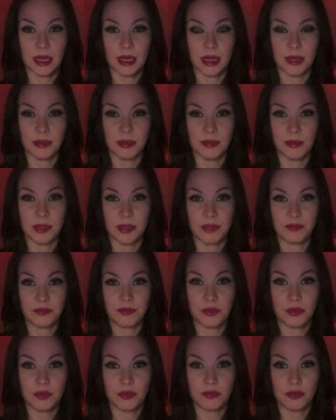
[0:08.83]
A
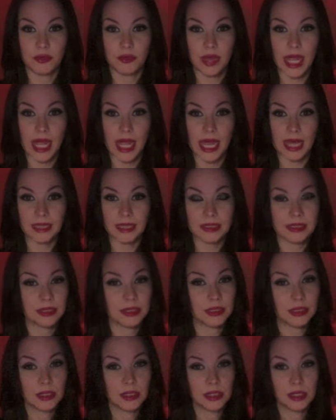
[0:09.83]
few of you
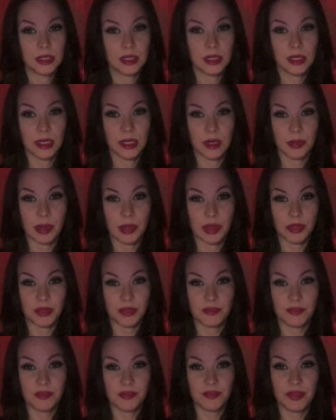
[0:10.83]
asked about
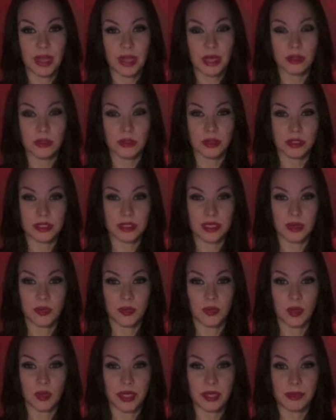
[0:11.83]
the fifth house
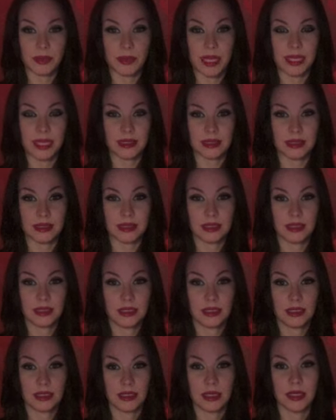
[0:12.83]
and what it meant.
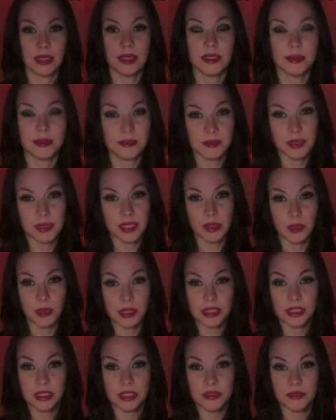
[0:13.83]
And I
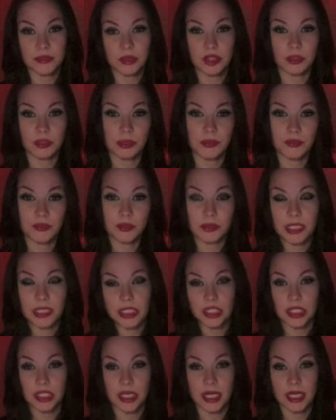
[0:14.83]
wanted to give you some
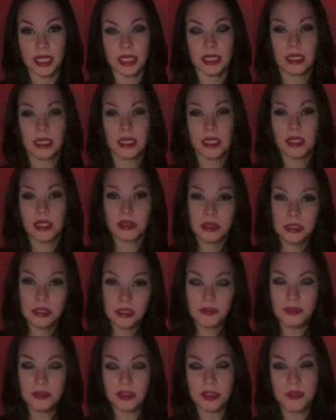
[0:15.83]
information on the
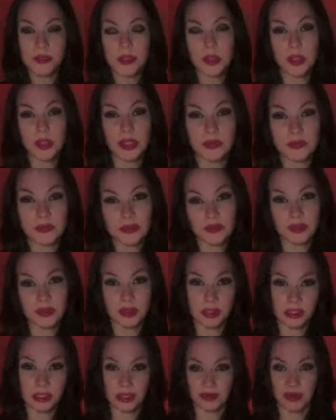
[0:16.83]
difference between the fifth
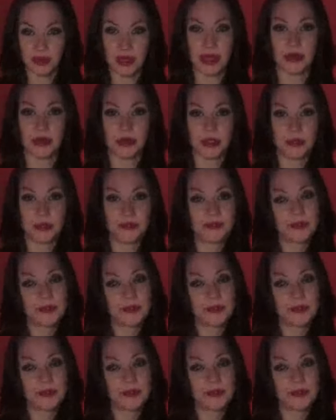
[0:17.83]
and the seventh house.